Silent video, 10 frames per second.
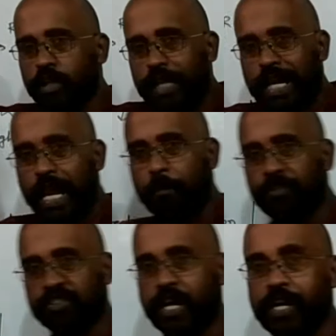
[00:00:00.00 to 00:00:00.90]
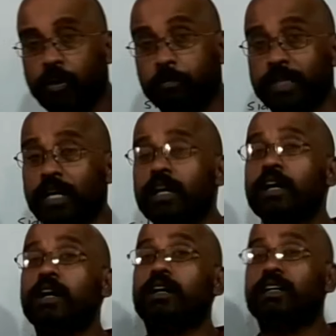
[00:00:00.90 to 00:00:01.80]
left side of
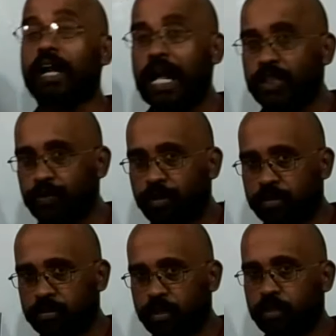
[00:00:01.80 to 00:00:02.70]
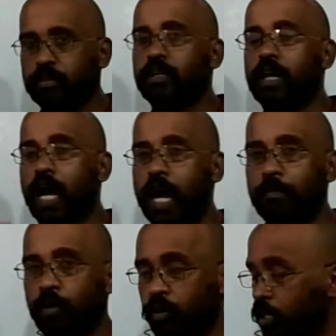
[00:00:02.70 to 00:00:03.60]
the transversal. I
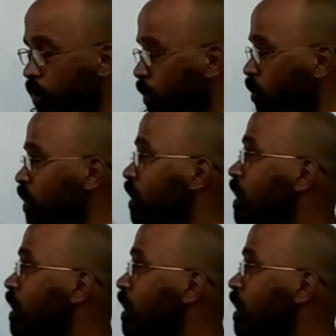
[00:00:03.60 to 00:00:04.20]
am talking about